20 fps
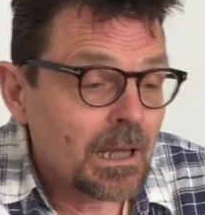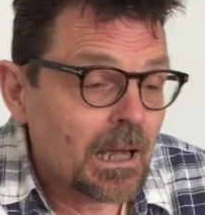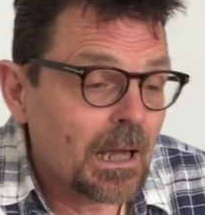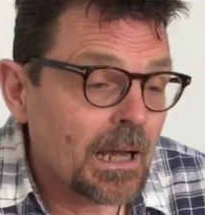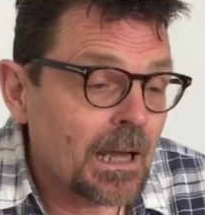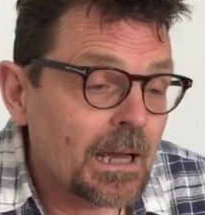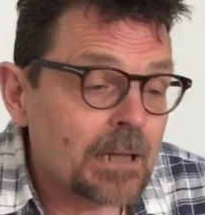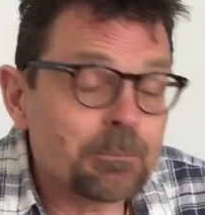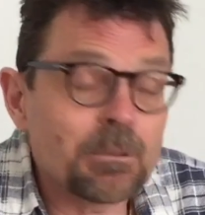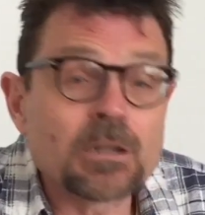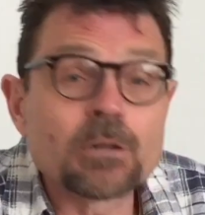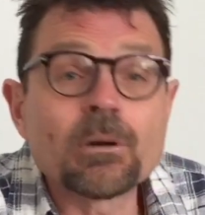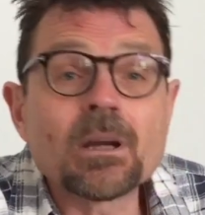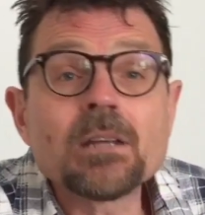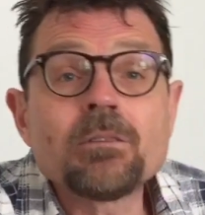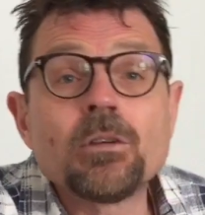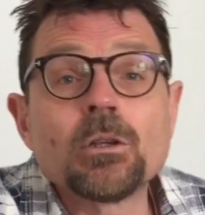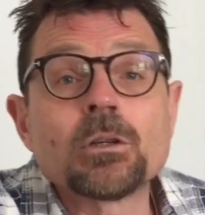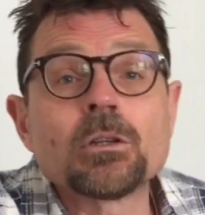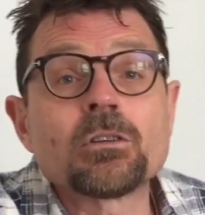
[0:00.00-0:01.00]
And it'd be
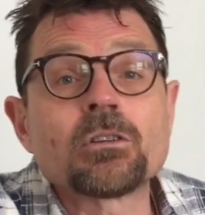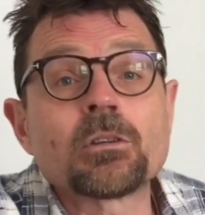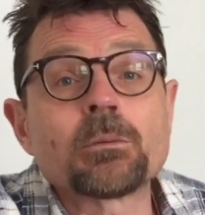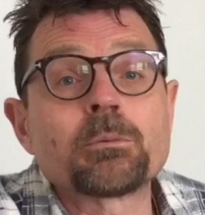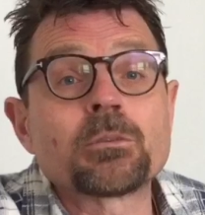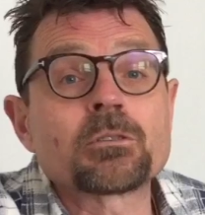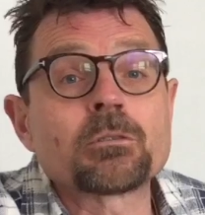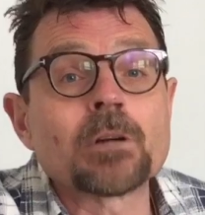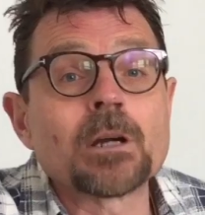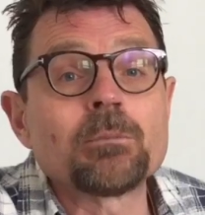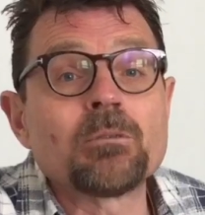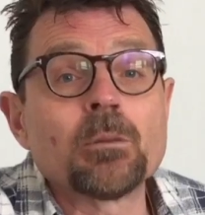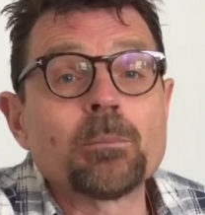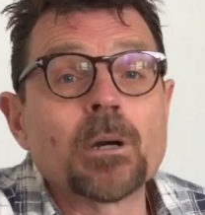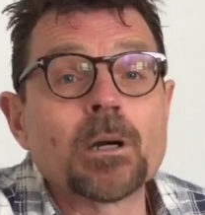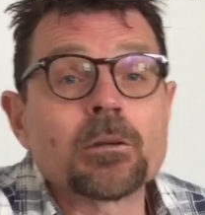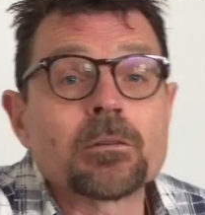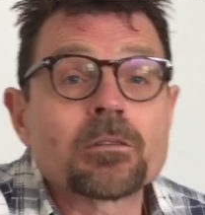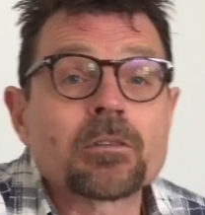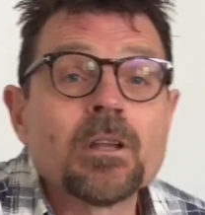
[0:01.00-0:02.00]
great if you could subscribe to
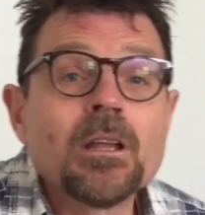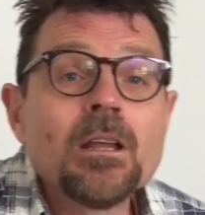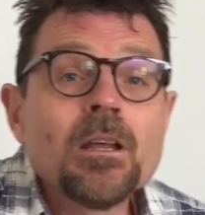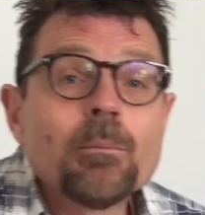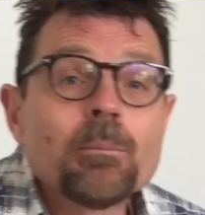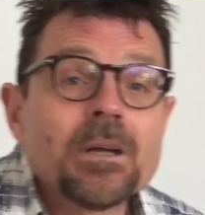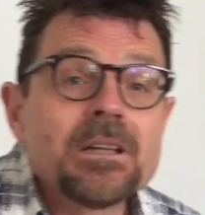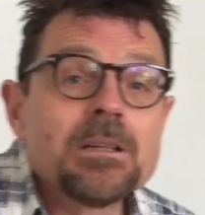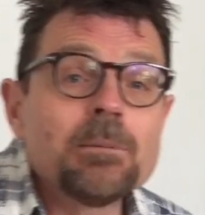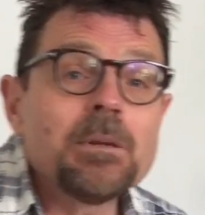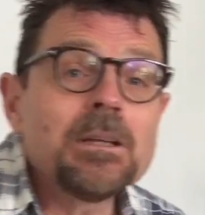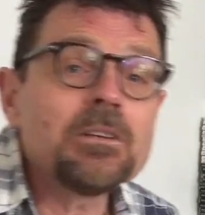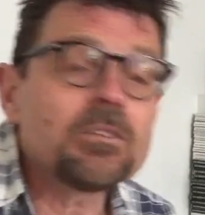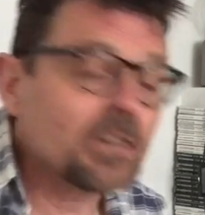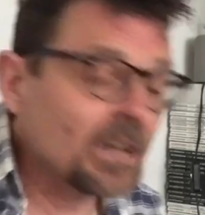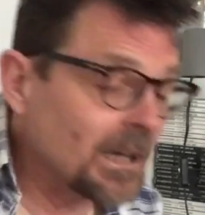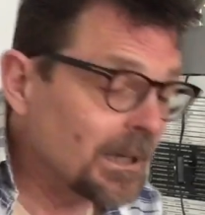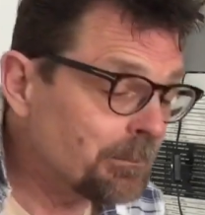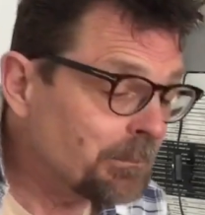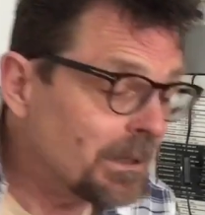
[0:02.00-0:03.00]
both. But in the
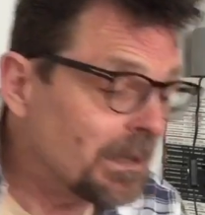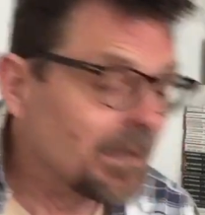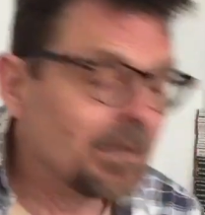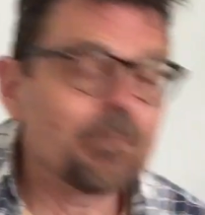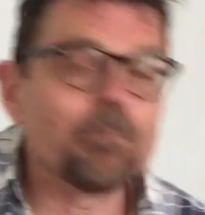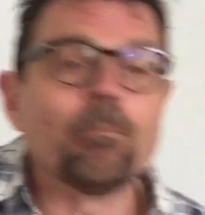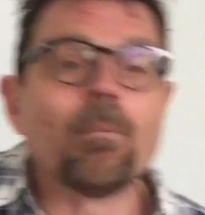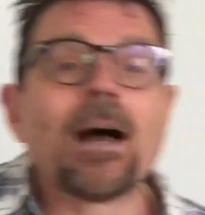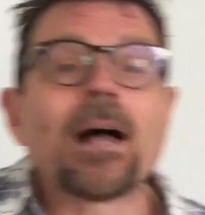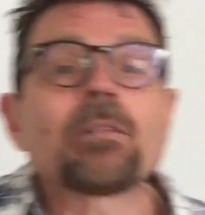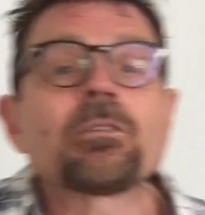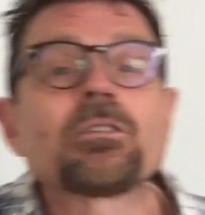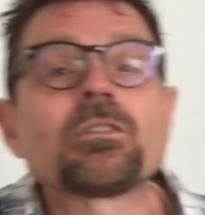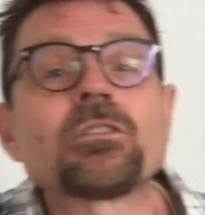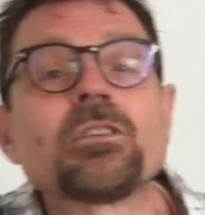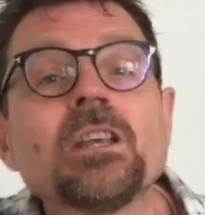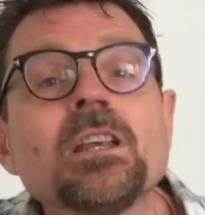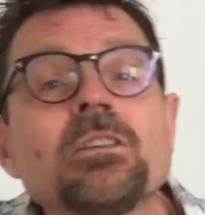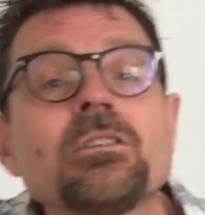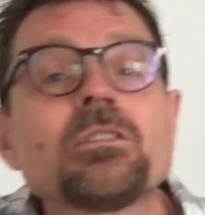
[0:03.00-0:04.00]
meantime,
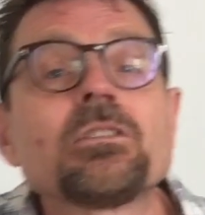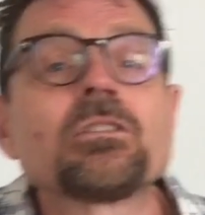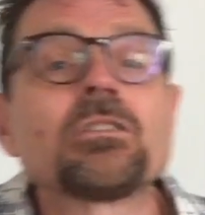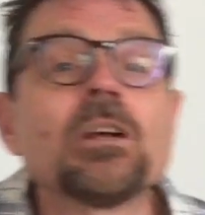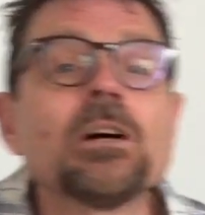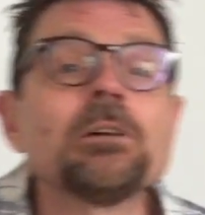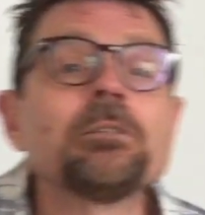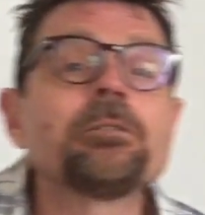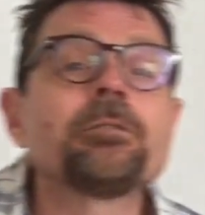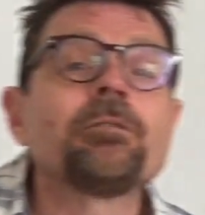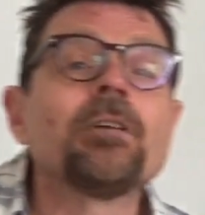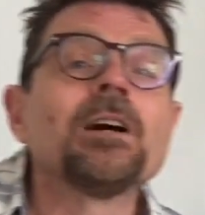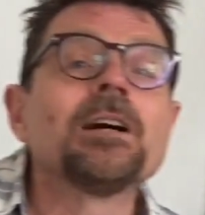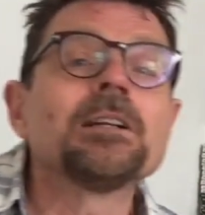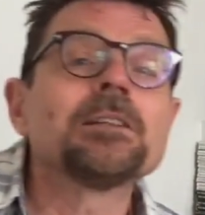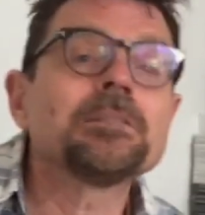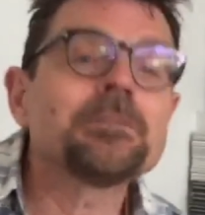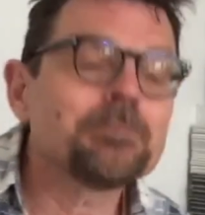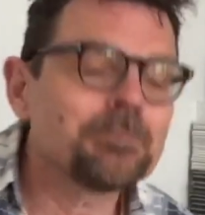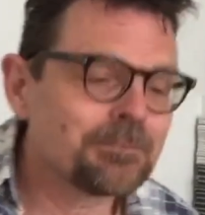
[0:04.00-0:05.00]
maths is so
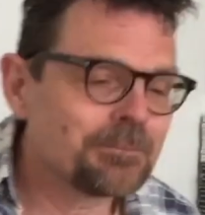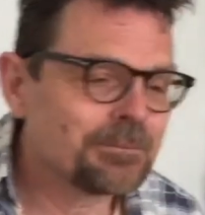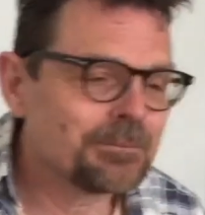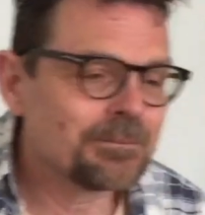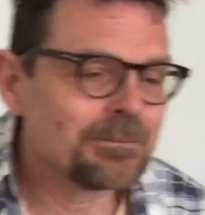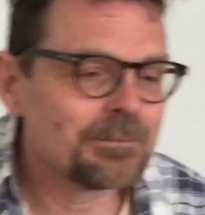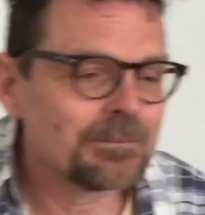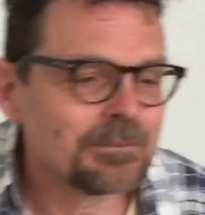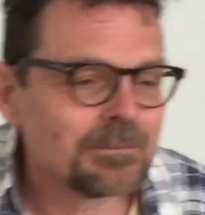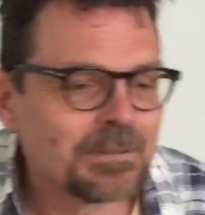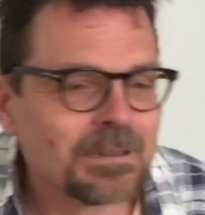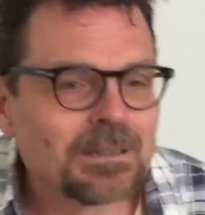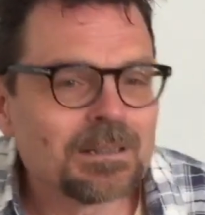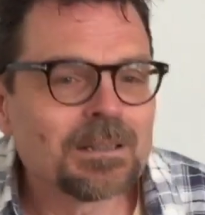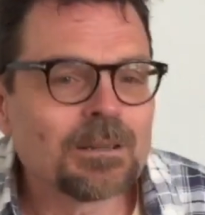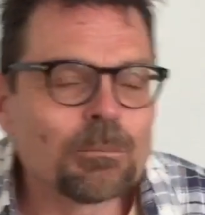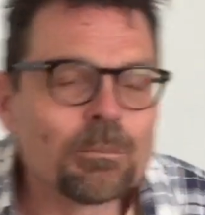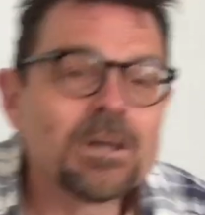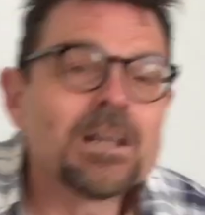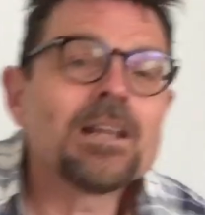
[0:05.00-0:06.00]
fun
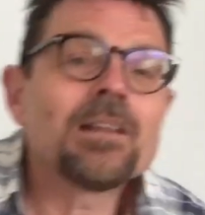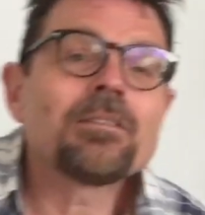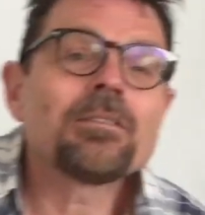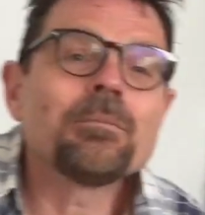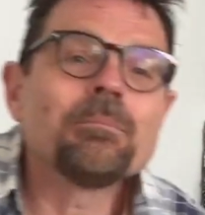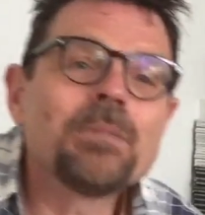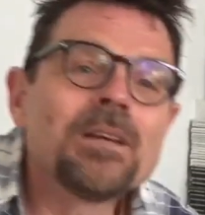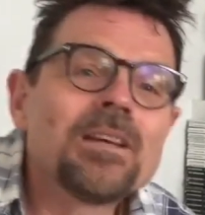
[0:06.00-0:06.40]
with